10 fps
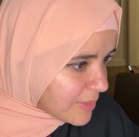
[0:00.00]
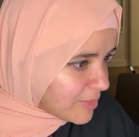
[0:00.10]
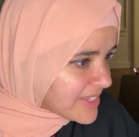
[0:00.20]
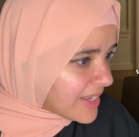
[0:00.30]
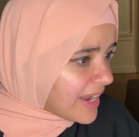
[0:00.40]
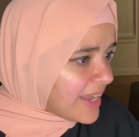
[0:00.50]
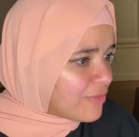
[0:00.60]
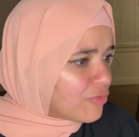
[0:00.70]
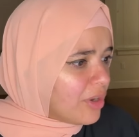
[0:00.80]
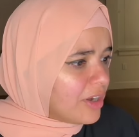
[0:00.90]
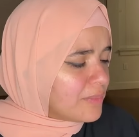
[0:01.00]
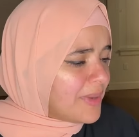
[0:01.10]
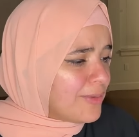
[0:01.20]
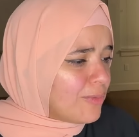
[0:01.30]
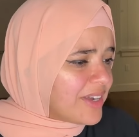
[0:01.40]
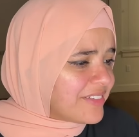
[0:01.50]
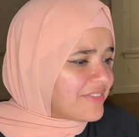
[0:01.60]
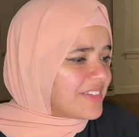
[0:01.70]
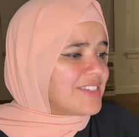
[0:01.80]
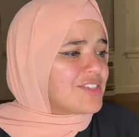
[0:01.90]
Someone said, I have wronged my
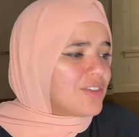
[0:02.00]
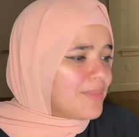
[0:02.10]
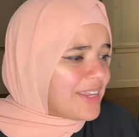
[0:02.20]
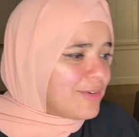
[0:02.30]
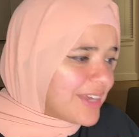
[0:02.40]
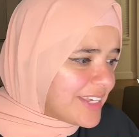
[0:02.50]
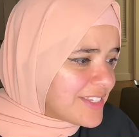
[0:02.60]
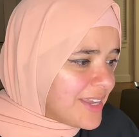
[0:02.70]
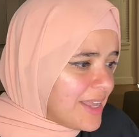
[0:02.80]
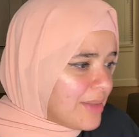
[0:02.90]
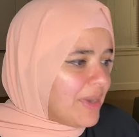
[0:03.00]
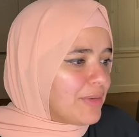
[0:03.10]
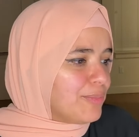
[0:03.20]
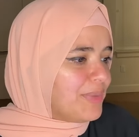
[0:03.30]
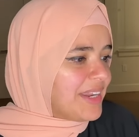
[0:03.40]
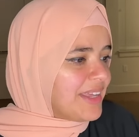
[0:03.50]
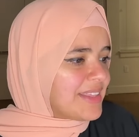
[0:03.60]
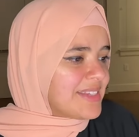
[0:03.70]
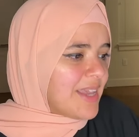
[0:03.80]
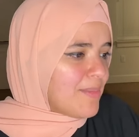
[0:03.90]
wife in so many ways by
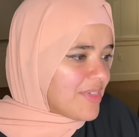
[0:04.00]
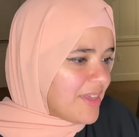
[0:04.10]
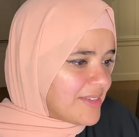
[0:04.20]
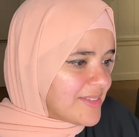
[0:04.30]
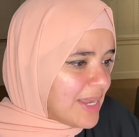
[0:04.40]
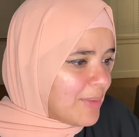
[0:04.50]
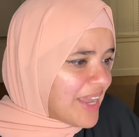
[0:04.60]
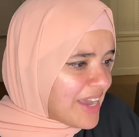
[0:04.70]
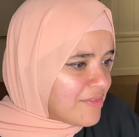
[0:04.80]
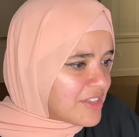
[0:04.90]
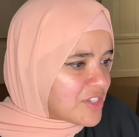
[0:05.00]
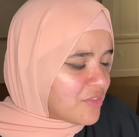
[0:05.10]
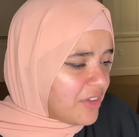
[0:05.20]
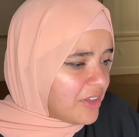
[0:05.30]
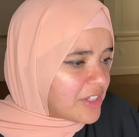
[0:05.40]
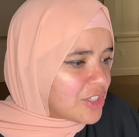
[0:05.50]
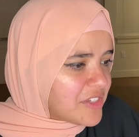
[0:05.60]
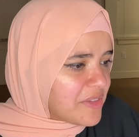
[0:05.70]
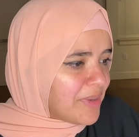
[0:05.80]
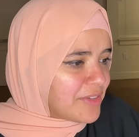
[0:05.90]
repeating the same things. Now I have this fear that
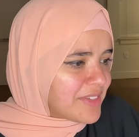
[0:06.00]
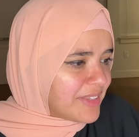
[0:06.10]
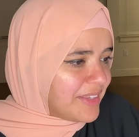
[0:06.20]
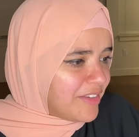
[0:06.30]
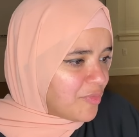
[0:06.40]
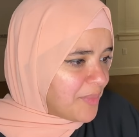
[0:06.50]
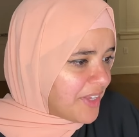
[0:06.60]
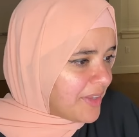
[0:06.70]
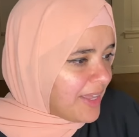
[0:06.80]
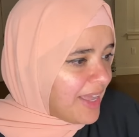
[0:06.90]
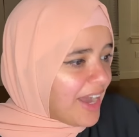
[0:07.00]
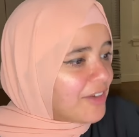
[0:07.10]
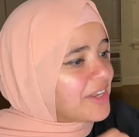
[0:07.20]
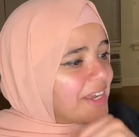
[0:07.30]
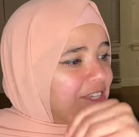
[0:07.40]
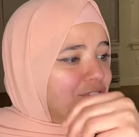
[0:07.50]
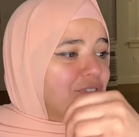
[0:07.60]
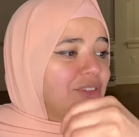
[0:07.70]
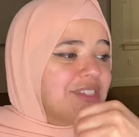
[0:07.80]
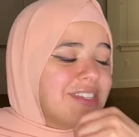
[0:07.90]
she's about to leave me. How can I
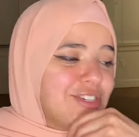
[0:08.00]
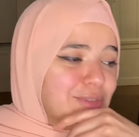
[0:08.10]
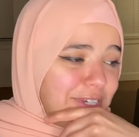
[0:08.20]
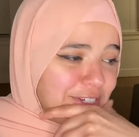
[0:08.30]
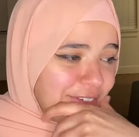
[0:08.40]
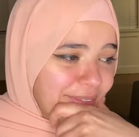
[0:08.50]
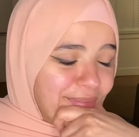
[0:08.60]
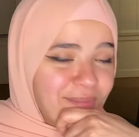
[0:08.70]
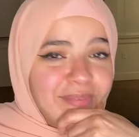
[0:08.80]
control this situation?